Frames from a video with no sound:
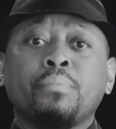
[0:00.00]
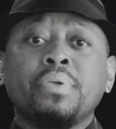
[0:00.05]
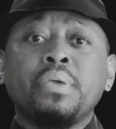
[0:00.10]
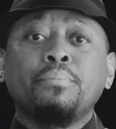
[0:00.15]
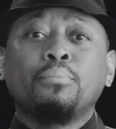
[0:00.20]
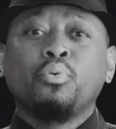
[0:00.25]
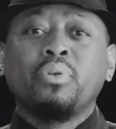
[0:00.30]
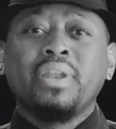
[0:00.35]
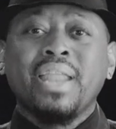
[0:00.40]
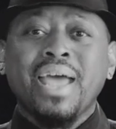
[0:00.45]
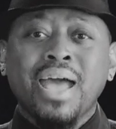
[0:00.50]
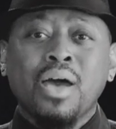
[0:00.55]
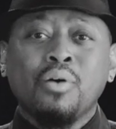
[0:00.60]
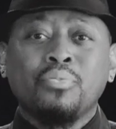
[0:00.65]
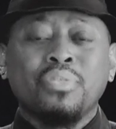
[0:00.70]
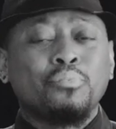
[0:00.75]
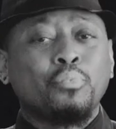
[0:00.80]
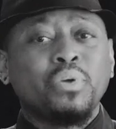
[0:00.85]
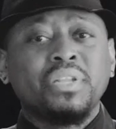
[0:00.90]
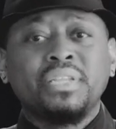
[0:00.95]
people now
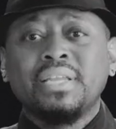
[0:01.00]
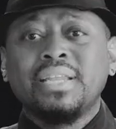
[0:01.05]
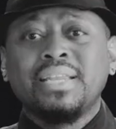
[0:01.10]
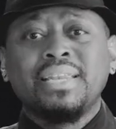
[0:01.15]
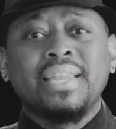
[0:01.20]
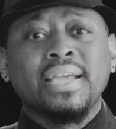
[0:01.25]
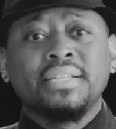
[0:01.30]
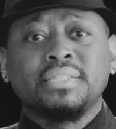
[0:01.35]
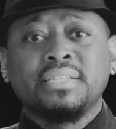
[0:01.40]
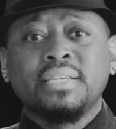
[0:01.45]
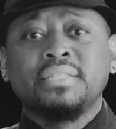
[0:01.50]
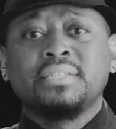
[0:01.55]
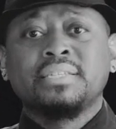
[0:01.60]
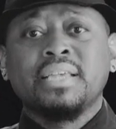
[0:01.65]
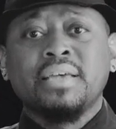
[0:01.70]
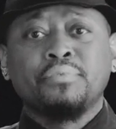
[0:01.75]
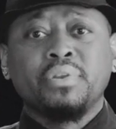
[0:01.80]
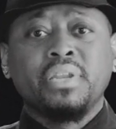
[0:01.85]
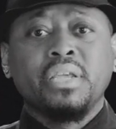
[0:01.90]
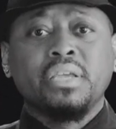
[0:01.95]
than we did in nineteen
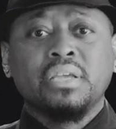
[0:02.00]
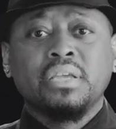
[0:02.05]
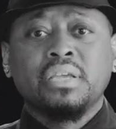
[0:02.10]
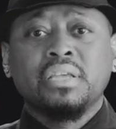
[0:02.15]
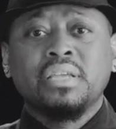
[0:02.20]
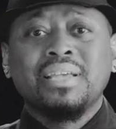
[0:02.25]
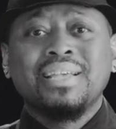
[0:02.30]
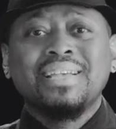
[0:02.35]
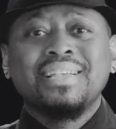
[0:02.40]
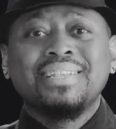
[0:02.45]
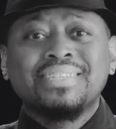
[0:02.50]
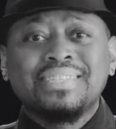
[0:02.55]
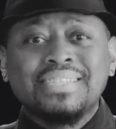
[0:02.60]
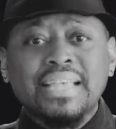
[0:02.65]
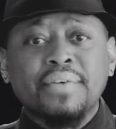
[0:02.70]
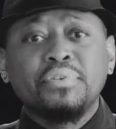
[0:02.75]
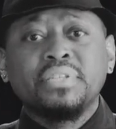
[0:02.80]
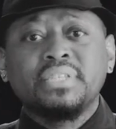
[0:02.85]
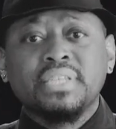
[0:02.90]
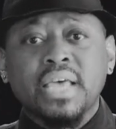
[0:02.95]
seventy.
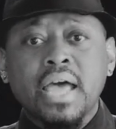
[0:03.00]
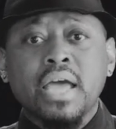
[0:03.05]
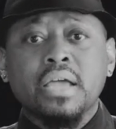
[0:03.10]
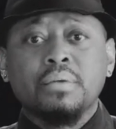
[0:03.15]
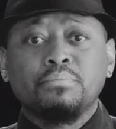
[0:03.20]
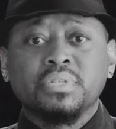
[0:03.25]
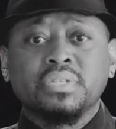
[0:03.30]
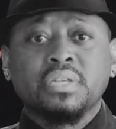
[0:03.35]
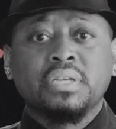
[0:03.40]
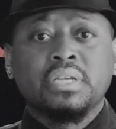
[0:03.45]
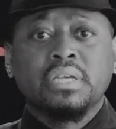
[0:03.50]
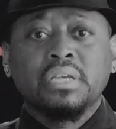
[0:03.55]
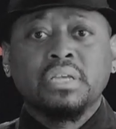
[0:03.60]
Seven times.